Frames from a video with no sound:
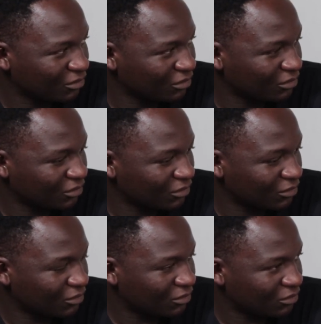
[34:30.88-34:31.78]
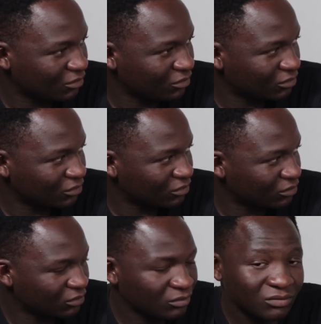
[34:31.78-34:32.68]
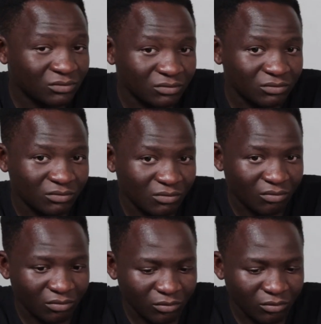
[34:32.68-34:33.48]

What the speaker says: No words are spoken by the person on screen.